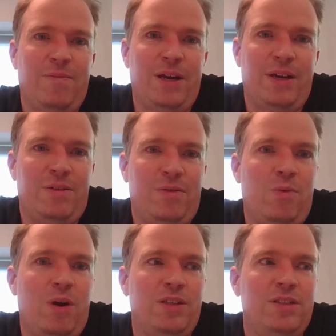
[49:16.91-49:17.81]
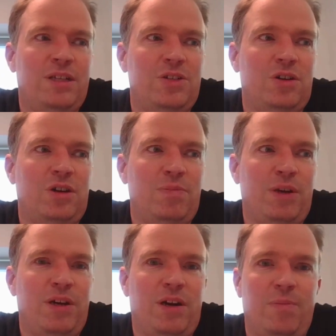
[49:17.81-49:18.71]
But once a chart
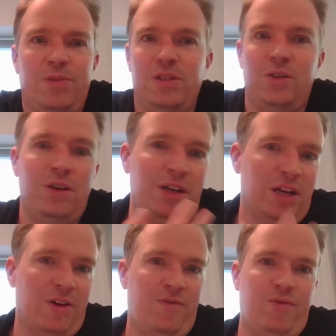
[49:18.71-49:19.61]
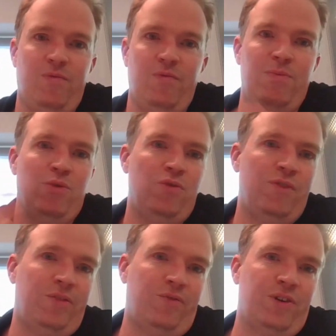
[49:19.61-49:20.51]
becomes good enough, we move
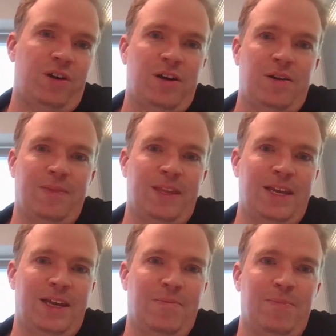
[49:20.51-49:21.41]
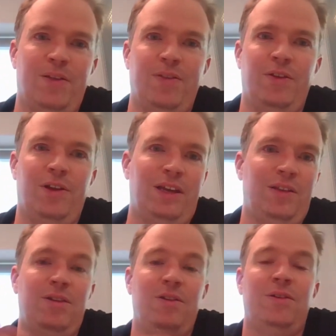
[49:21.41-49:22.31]
it from the bundle
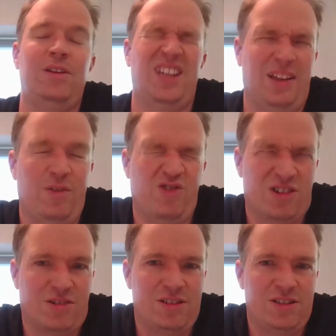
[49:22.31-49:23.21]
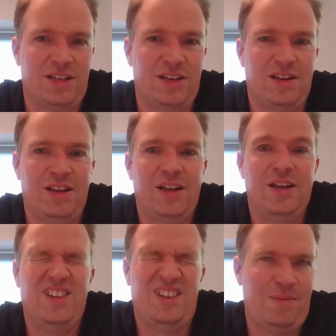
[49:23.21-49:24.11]
into the native charts, and
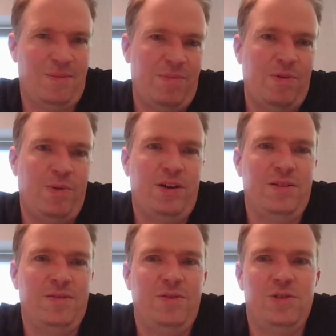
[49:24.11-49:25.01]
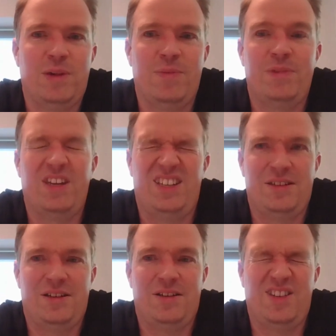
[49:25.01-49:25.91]
then maybe we'll do some
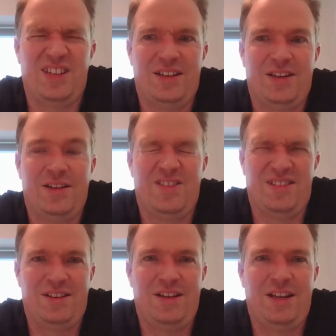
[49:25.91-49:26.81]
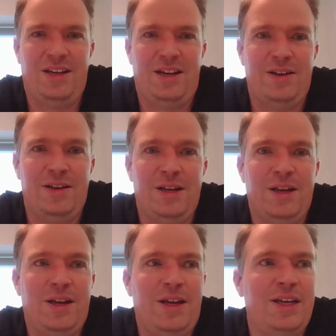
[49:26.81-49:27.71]
updates on the in there.
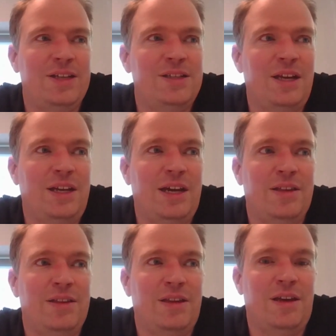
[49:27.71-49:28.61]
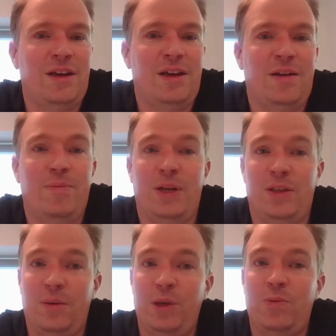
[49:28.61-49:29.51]
I can say that the
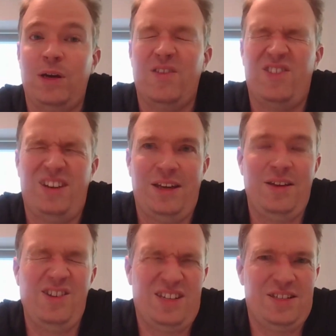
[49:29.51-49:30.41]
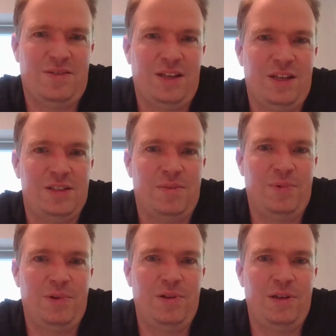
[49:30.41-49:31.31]
button object we have today is a great
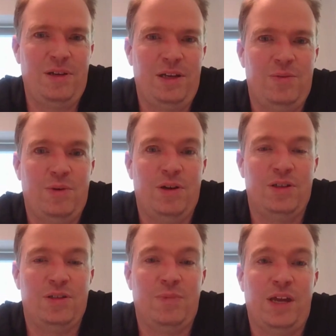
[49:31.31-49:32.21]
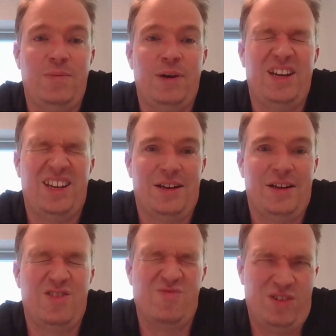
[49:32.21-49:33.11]
example. It was made by
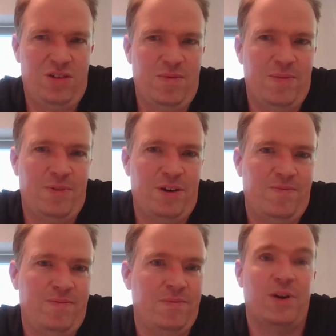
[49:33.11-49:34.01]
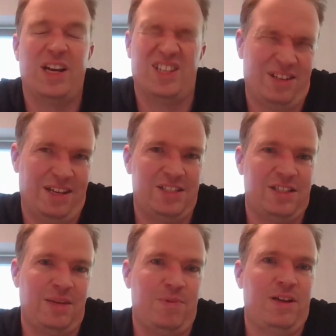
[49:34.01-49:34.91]
a community member, or actually
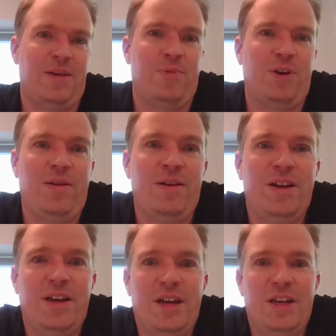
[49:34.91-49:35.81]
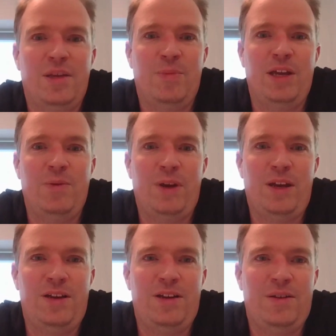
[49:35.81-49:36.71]
ex-Qlik employee. To begin
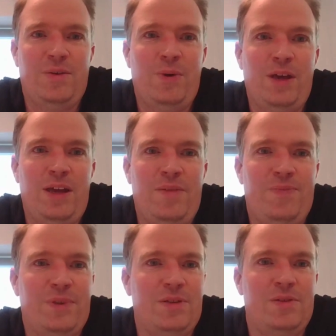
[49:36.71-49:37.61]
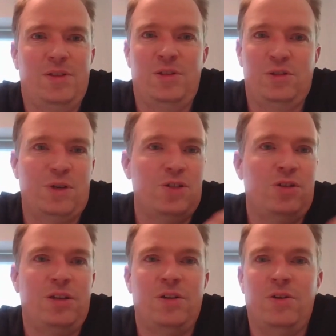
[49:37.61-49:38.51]
with, we
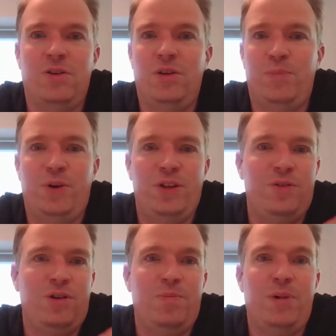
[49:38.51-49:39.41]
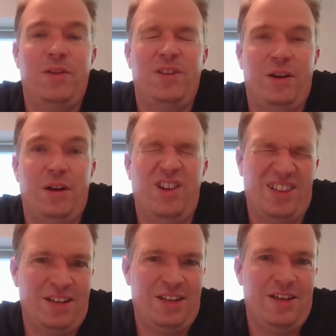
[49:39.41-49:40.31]
structured the code, put it into the
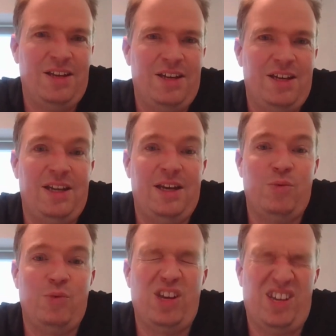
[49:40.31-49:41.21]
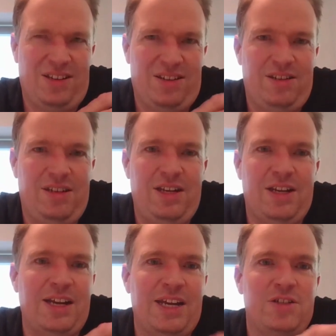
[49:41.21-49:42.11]
bundle, and then we did
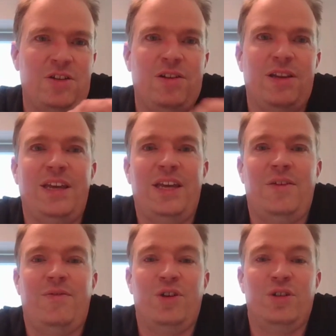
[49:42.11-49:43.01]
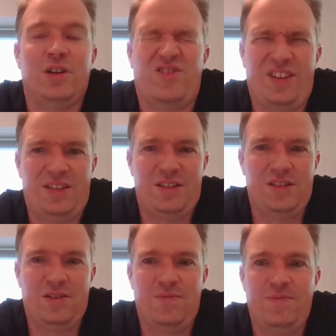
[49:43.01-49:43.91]
an actual native version of it.
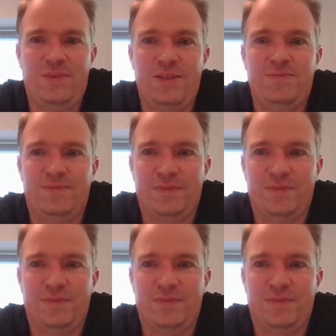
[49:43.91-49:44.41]
So yeah.